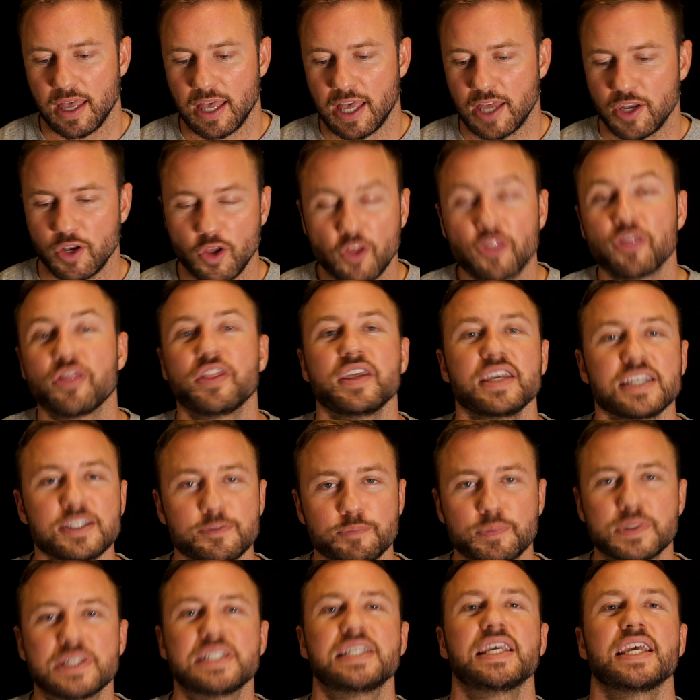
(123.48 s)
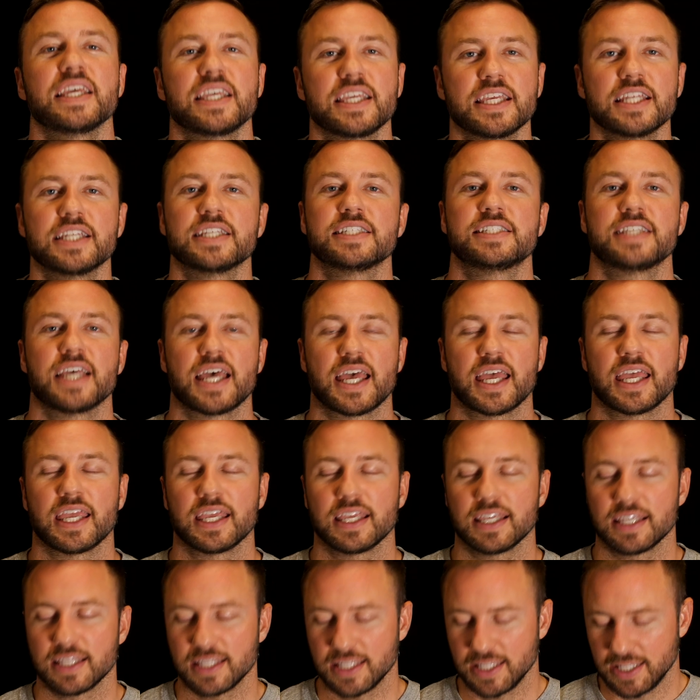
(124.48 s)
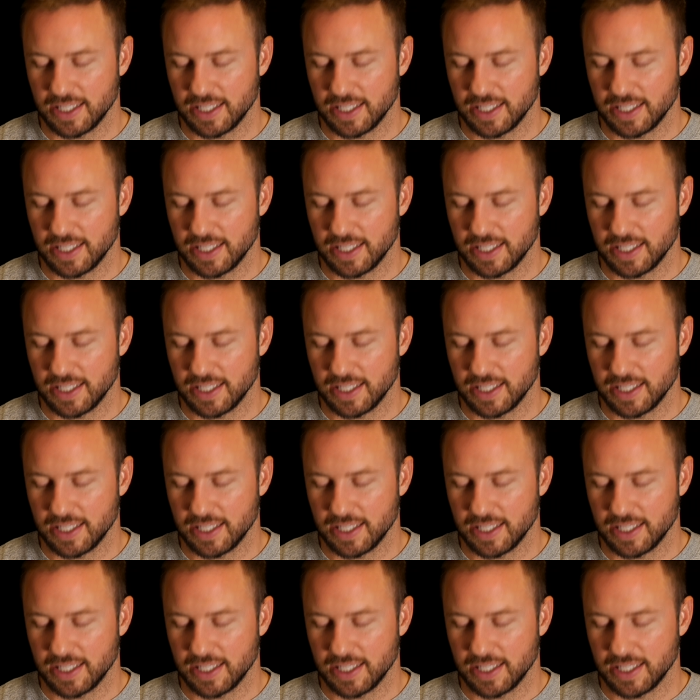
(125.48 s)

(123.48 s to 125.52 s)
And on this particular day,